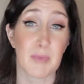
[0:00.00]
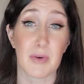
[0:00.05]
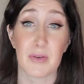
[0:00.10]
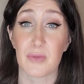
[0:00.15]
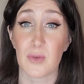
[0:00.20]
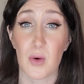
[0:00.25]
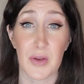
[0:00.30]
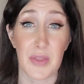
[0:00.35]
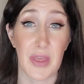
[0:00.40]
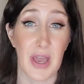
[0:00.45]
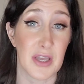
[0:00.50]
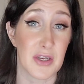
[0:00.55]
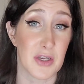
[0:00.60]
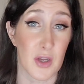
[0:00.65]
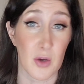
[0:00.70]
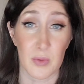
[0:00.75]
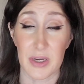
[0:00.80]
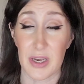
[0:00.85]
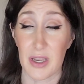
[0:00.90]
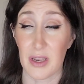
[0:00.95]
Before that,
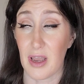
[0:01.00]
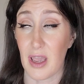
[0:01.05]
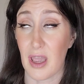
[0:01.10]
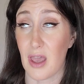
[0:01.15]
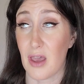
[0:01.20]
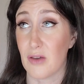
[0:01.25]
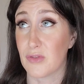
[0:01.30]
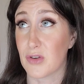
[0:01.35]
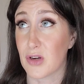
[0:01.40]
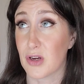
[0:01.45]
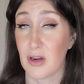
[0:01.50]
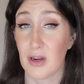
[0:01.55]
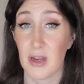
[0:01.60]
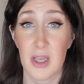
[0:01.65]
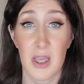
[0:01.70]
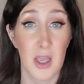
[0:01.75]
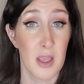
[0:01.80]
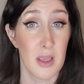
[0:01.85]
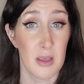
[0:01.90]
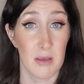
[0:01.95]
no one had ever
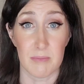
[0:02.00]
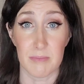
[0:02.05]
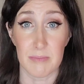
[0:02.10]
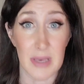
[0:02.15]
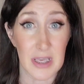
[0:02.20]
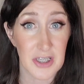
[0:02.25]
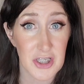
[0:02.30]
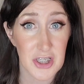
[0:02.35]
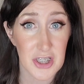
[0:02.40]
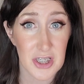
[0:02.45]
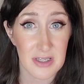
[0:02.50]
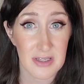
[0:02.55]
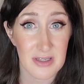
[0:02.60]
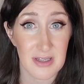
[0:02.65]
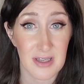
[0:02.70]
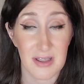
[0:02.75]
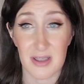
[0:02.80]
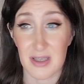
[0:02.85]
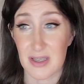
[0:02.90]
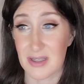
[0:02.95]
mentioned
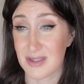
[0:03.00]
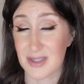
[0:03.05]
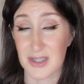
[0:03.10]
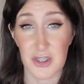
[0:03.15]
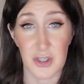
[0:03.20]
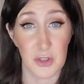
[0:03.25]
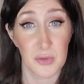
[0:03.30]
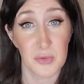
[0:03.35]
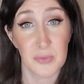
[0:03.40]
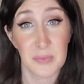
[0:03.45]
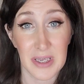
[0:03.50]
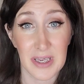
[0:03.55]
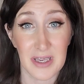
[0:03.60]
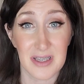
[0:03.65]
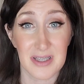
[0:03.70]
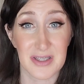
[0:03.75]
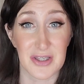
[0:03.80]
this to me.